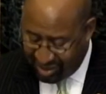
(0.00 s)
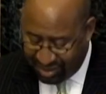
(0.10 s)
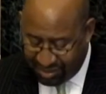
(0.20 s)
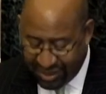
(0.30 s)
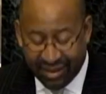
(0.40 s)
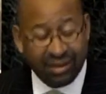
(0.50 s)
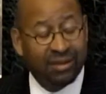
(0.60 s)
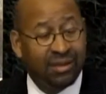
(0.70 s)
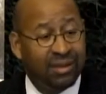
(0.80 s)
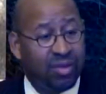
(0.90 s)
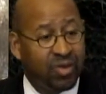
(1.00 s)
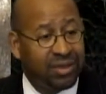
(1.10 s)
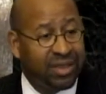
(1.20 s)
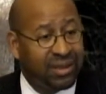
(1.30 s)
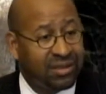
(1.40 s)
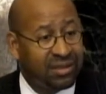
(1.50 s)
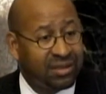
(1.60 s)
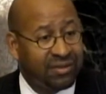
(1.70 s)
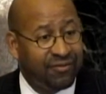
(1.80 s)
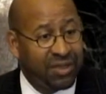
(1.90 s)
but at the GORE-TEX
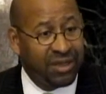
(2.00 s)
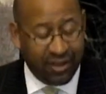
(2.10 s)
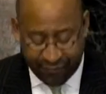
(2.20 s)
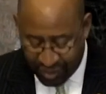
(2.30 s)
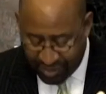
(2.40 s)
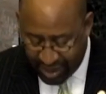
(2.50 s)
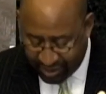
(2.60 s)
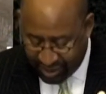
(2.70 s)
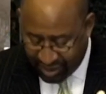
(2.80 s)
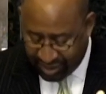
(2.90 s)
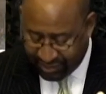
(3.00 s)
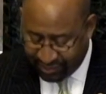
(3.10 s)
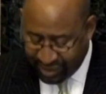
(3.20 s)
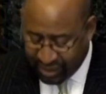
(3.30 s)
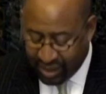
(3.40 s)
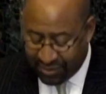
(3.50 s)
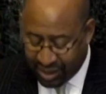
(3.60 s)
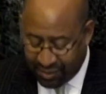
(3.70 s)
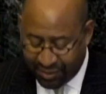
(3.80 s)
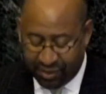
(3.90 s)
Philadelphia Marathon
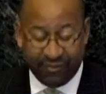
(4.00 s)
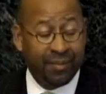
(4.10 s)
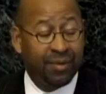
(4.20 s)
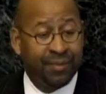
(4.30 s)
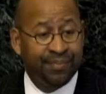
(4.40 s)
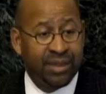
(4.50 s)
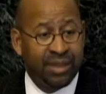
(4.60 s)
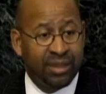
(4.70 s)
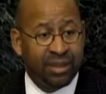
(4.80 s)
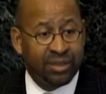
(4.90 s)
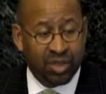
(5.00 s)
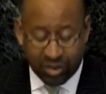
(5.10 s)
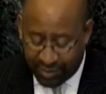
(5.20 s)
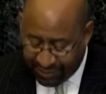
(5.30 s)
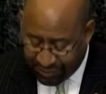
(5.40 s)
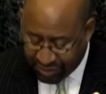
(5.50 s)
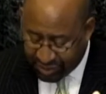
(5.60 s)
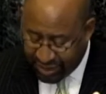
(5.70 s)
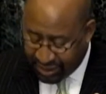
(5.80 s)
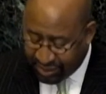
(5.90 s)
coming up in November. And so it's my pleasure
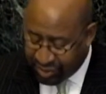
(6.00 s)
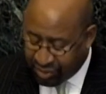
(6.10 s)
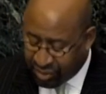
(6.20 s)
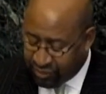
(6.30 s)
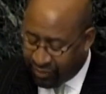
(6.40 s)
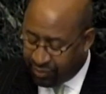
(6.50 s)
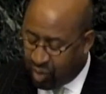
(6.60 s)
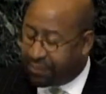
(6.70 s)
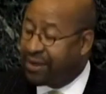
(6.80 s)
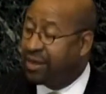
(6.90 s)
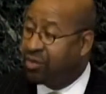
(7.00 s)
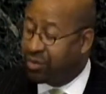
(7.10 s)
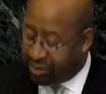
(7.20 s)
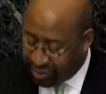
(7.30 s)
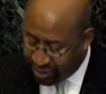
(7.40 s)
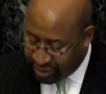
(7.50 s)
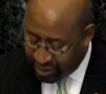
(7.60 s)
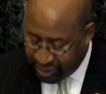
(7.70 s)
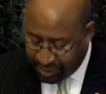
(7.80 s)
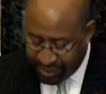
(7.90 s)
now to introduce from corporate headquarters in
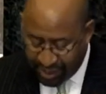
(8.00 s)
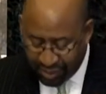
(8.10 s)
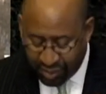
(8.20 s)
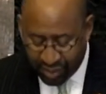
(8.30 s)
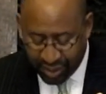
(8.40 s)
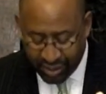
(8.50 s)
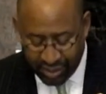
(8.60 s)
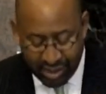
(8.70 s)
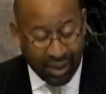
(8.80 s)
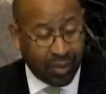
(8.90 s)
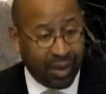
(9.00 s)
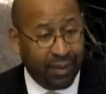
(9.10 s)
nearby Newark, Delaware,